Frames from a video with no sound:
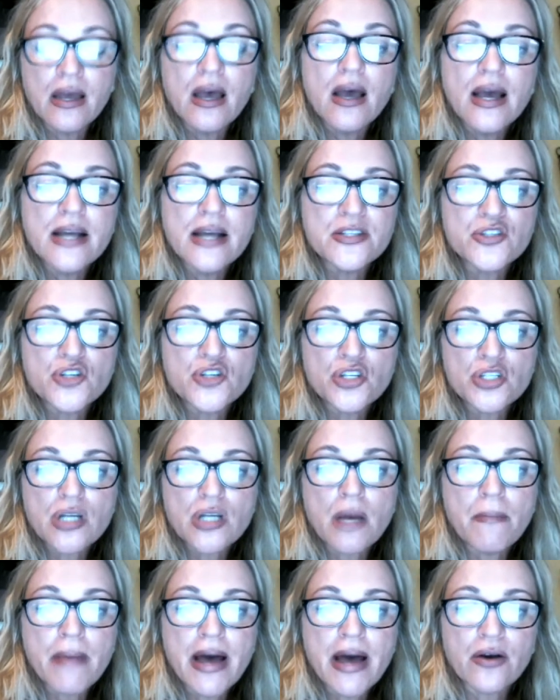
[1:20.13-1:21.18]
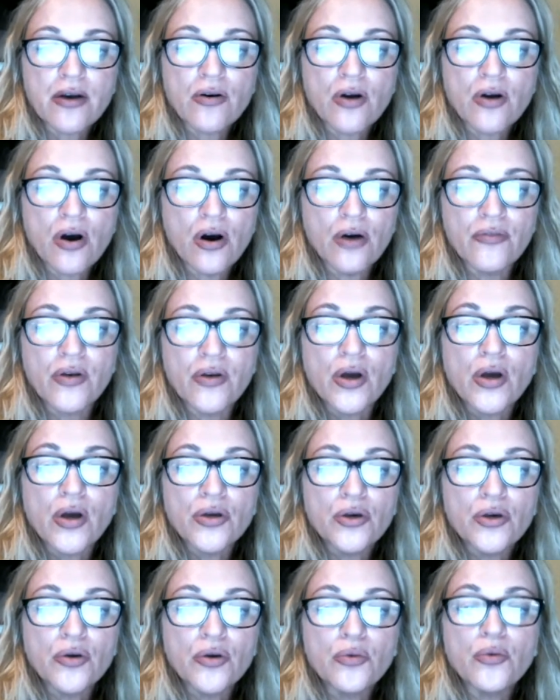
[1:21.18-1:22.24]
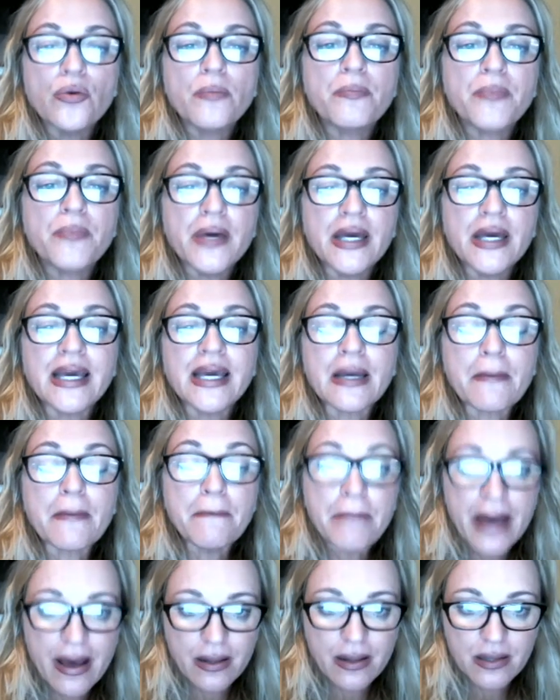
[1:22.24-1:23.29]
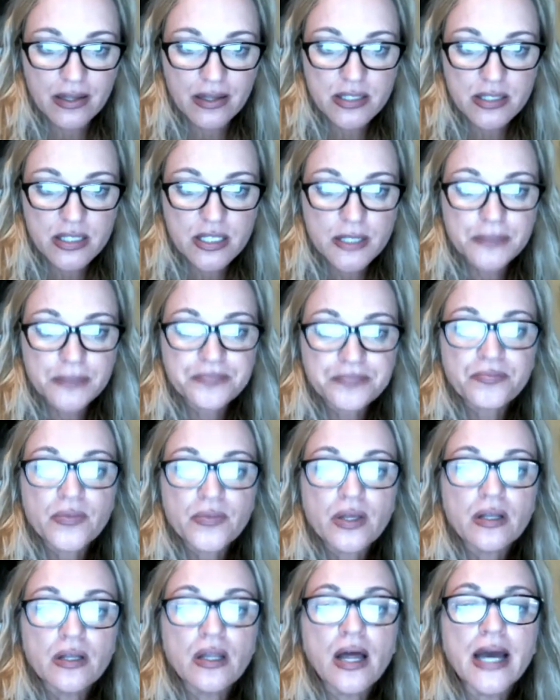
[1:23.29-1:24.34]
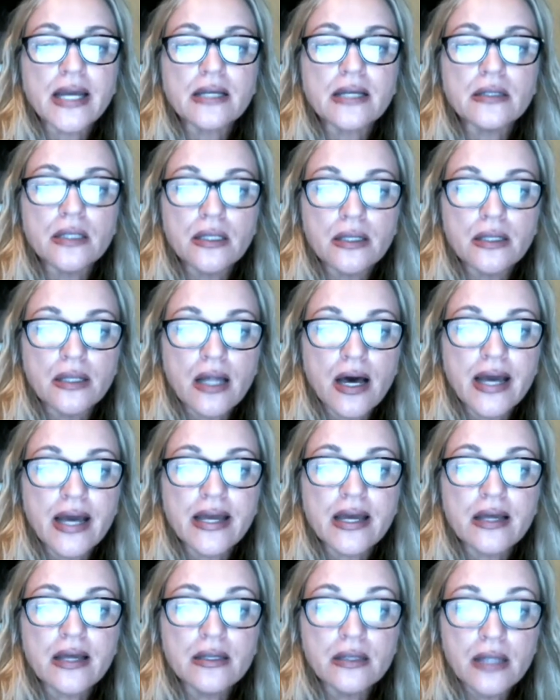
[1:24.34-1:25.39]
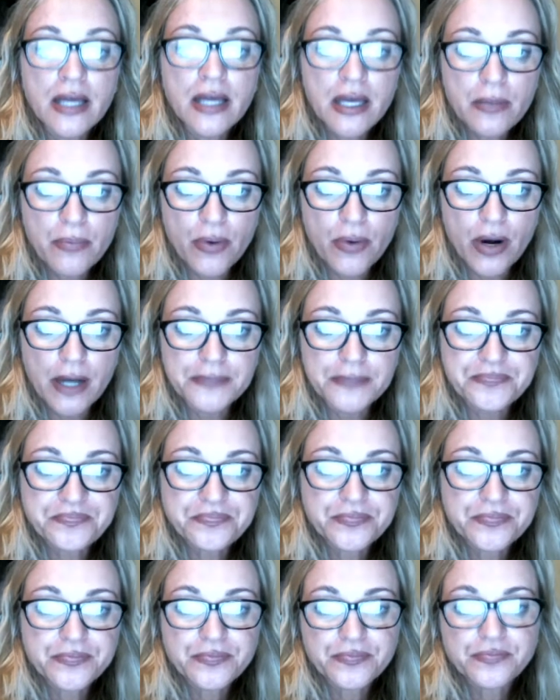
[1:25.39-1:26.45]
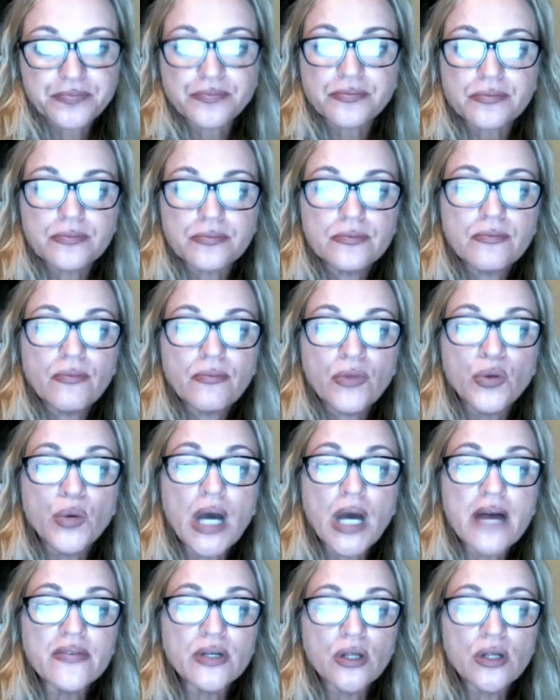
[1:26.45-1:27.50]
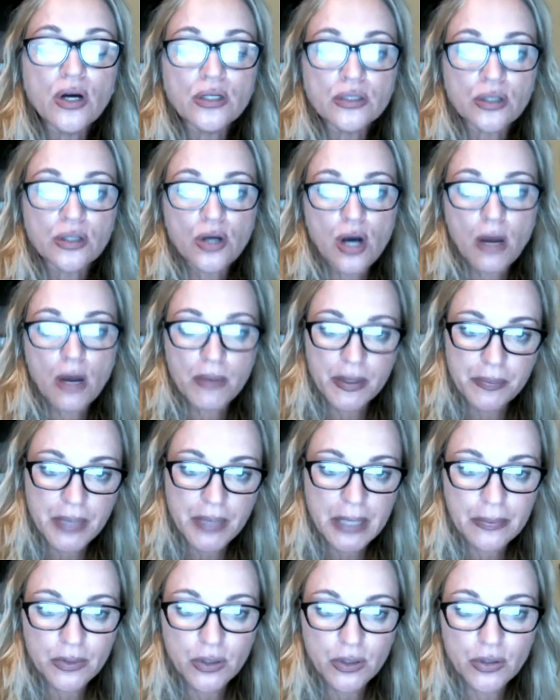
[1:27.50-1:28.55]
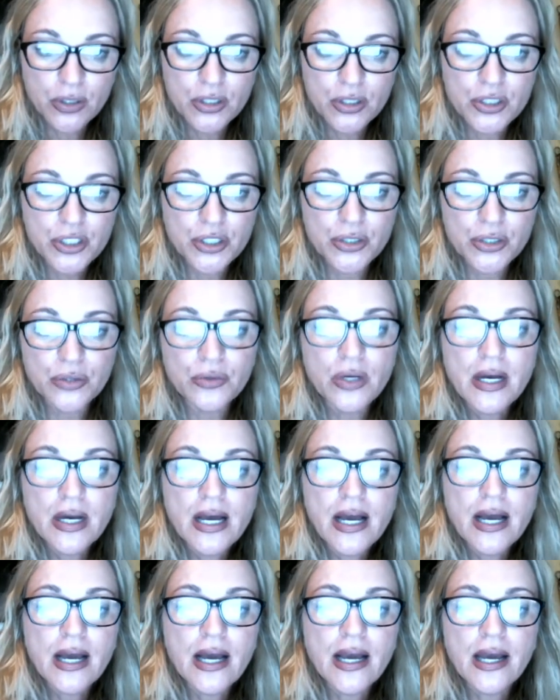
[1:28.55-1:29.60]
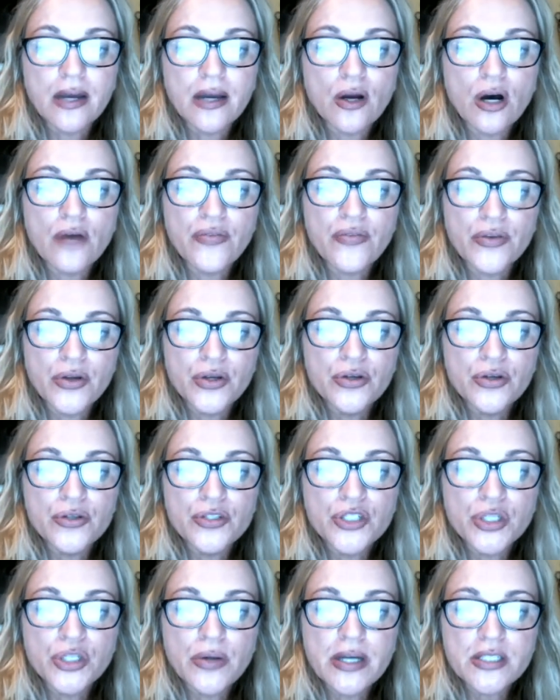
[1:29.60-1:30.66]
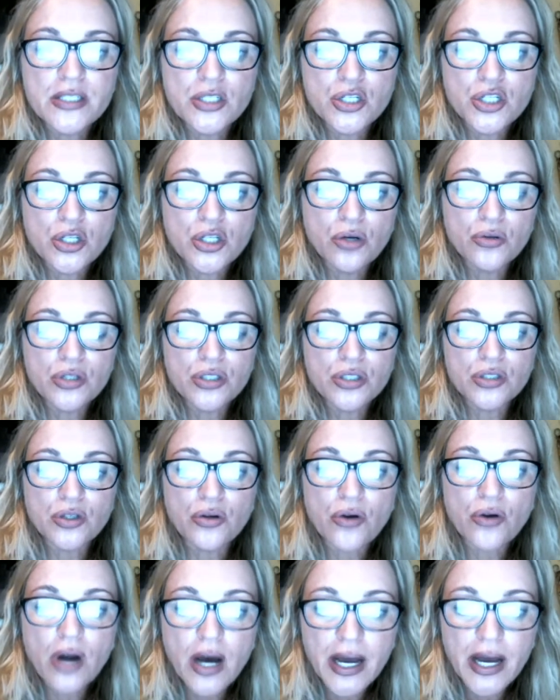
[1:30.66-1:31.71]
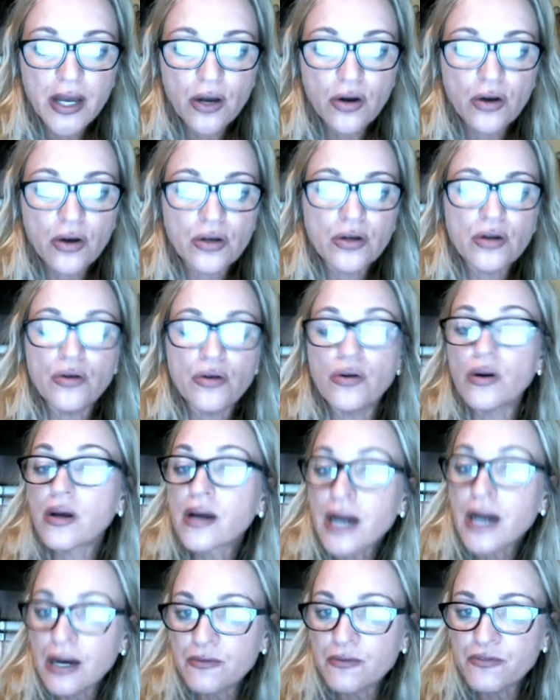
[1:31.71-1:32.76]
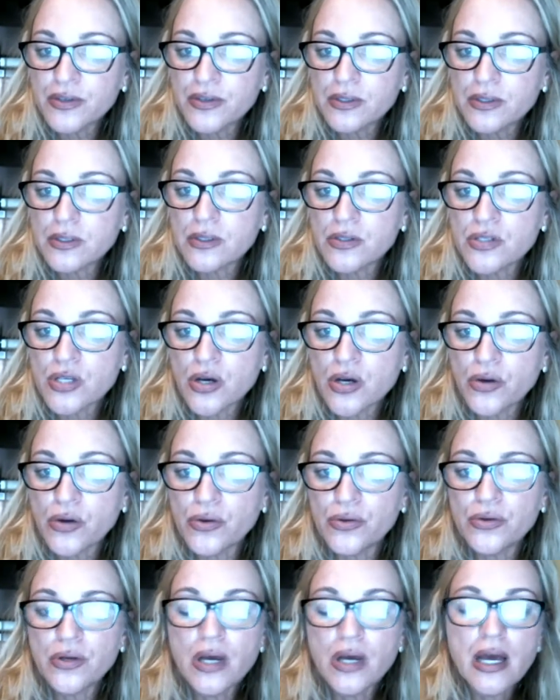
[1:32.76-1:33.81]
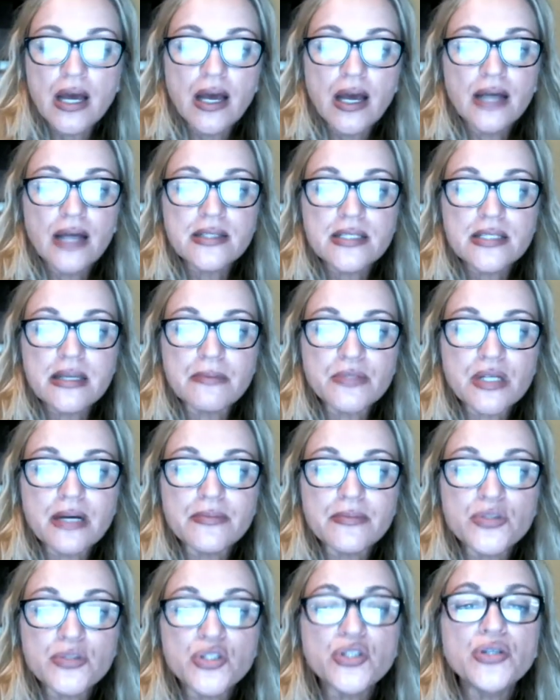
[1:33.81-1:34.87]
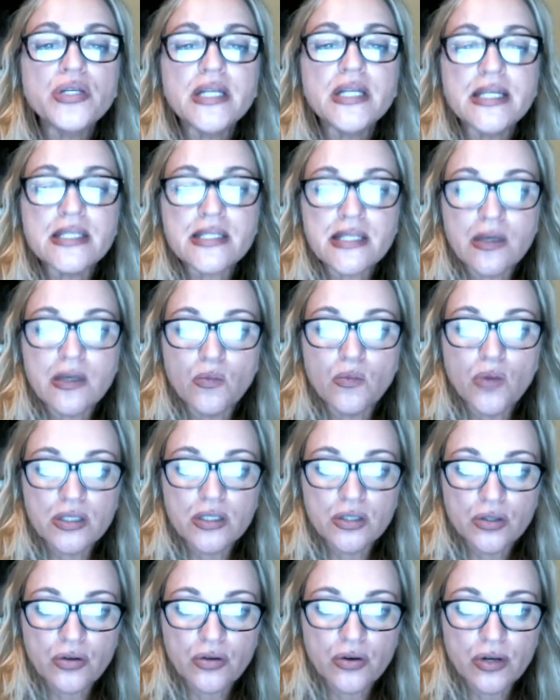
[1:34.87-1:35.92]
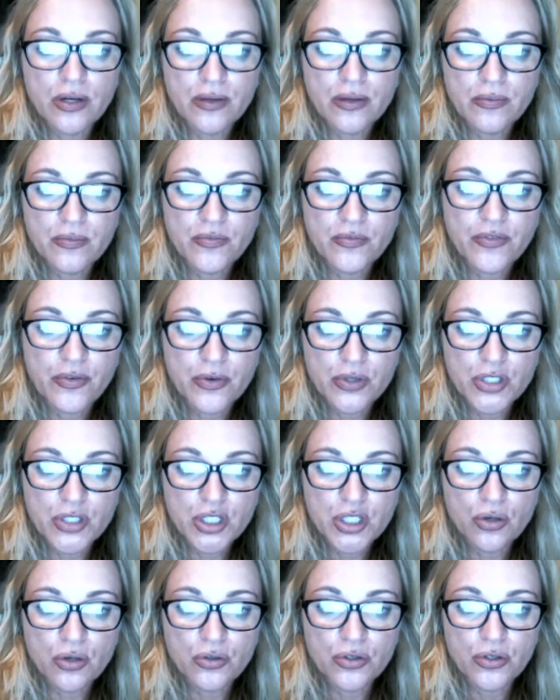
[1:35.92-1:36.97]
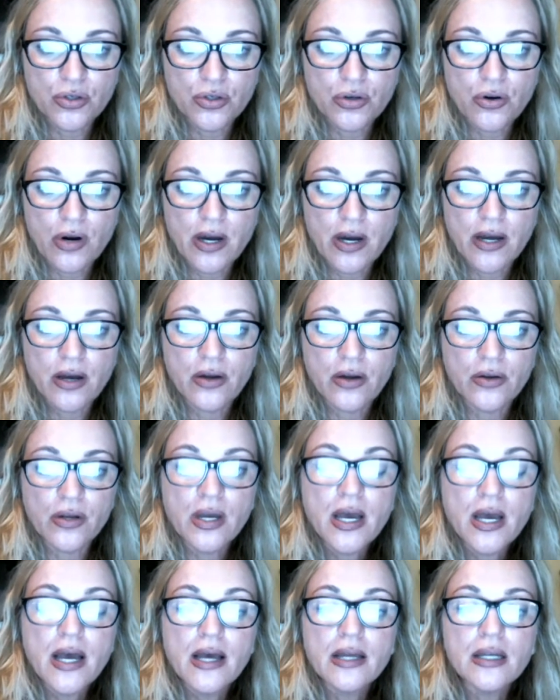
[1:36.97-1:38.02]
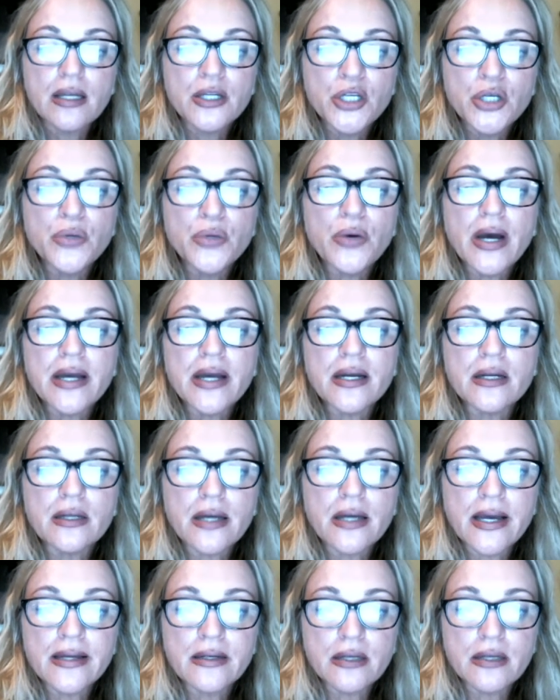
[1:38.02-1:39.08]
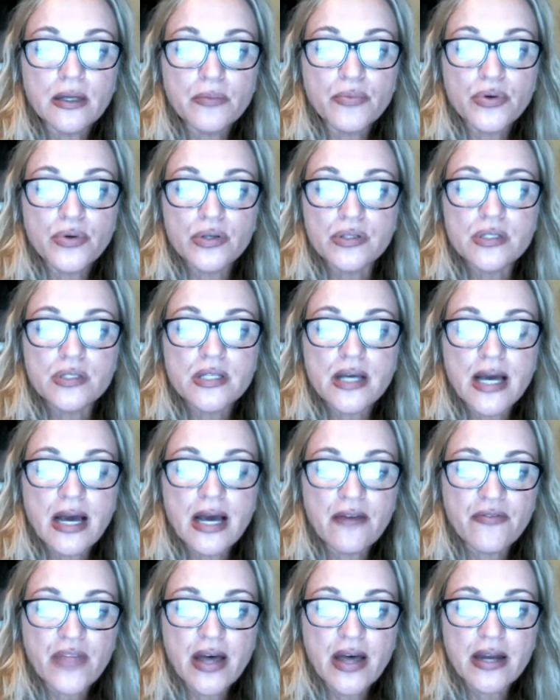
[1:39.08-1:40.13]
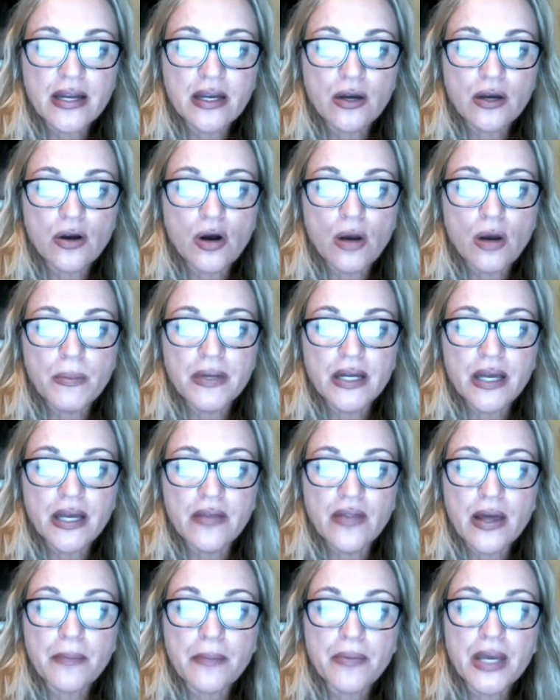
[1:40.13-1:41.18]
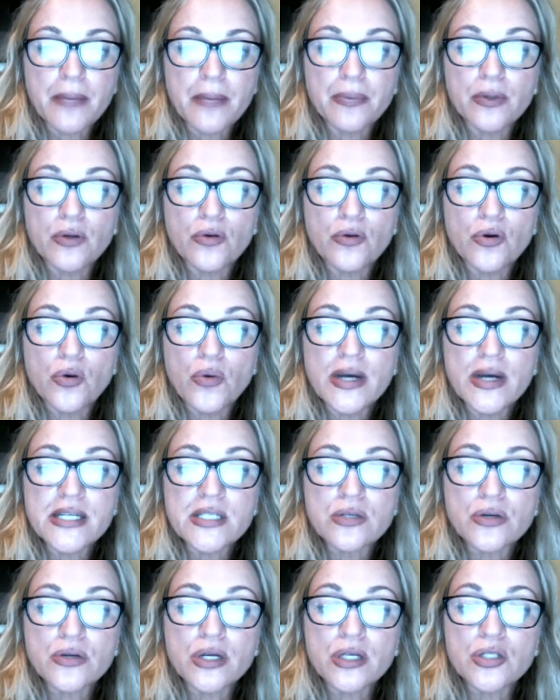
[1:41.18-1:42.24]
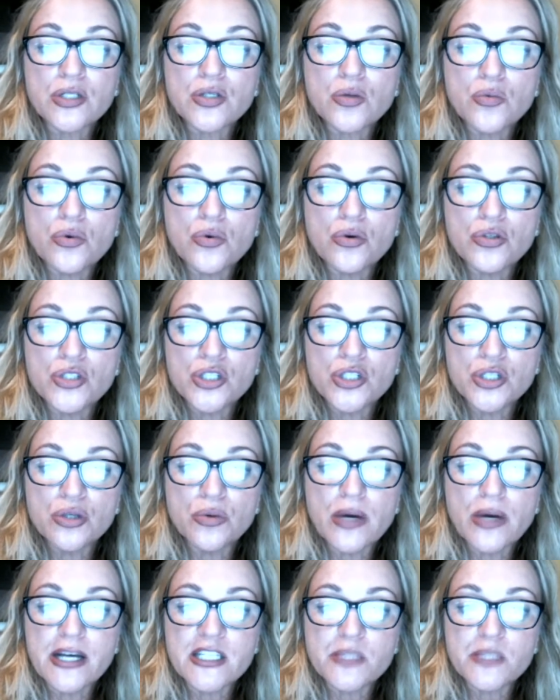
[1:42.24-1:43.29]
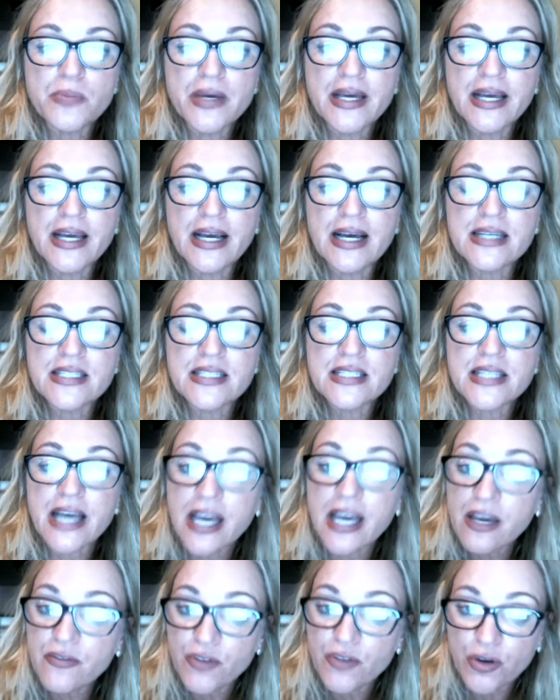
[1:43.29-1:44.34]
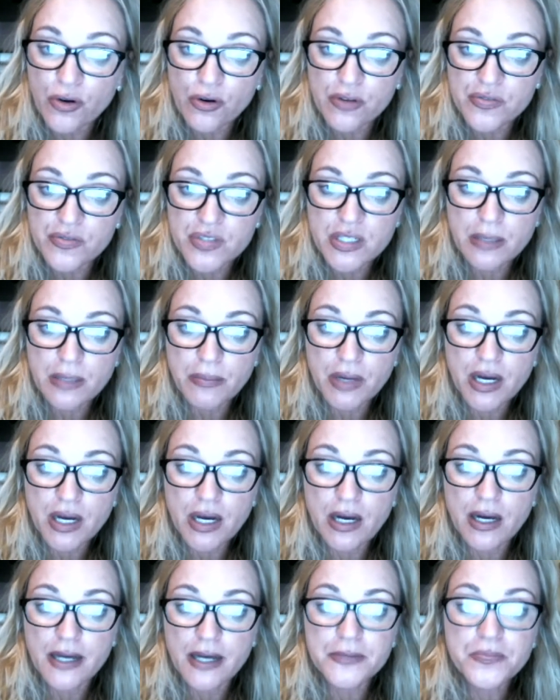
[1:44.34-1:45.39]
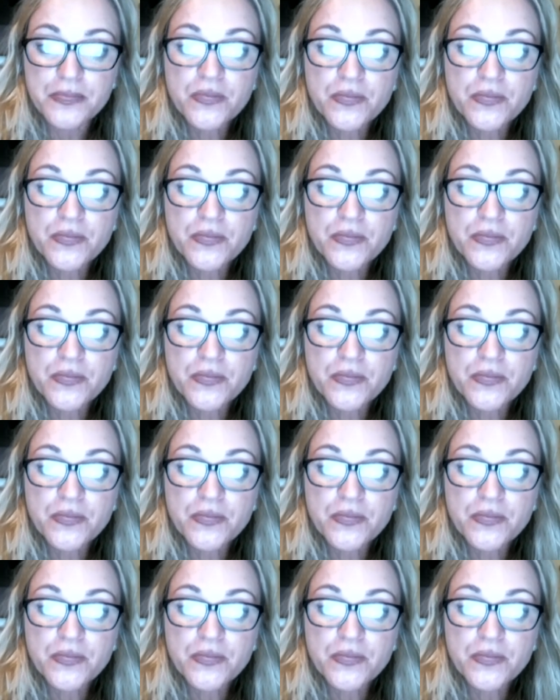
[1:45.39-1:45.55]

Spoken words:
It's just a matter of you being balanced. Like Libra, you have a lot in common. People look at you and often use you as a shoulder to cry on or a comfort zone. And sometimes you need someone to for a shoulder to cry on. You and Librans have that in common, in that people are always looking towards you as being a savior of some kind.